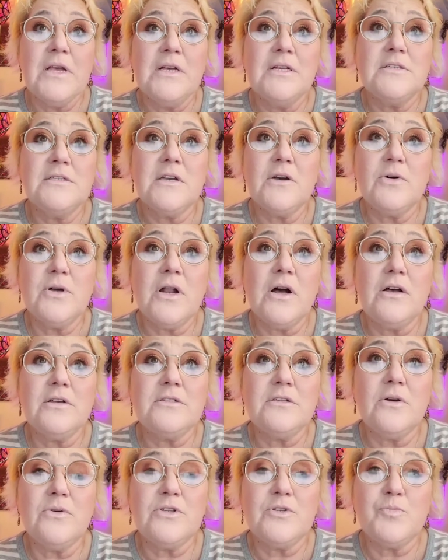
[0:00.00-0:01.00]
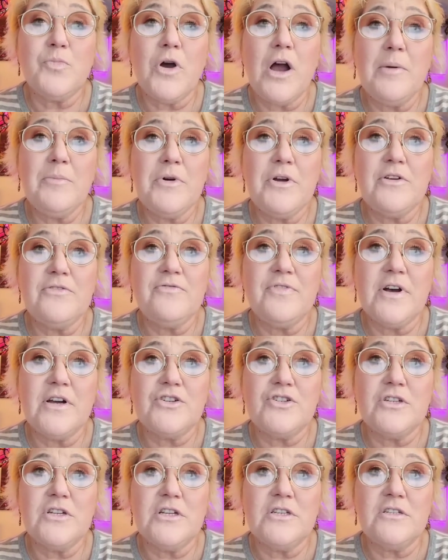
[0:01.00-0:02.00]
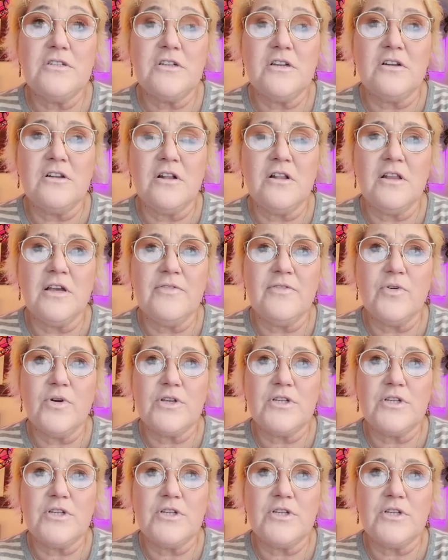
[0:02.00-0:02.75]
So it also, its primary function is to deliver